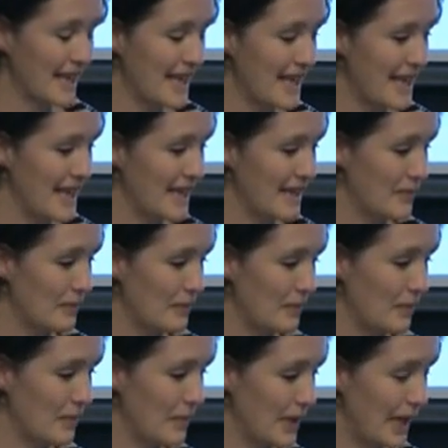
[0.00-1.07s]
And
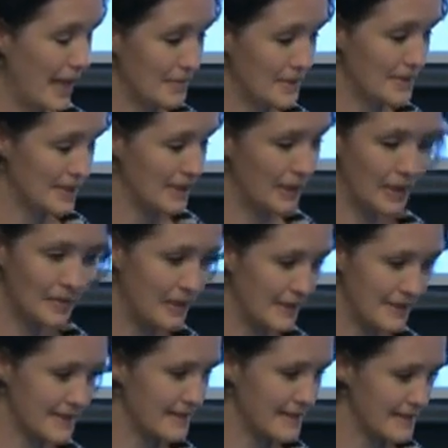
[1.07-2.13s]
what happened at the opening
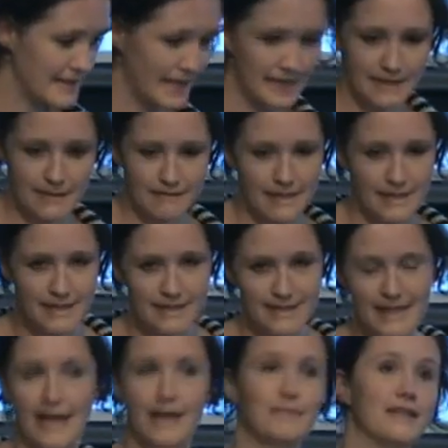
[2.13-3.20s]
is they're standing around this
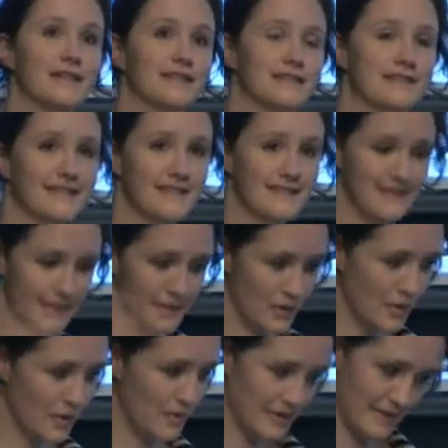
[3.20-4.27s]
cabinet, and there was this
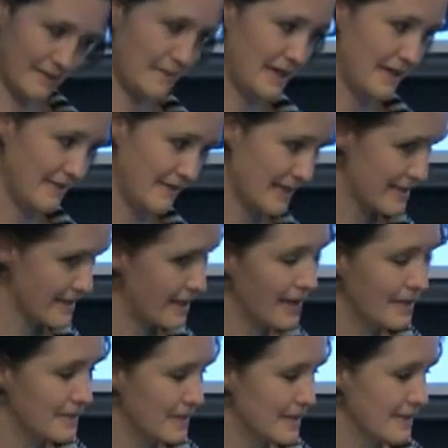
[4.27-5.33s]
enormous amount of
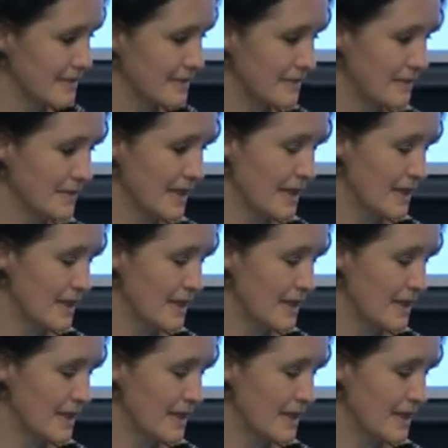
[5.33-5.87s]
excitement, and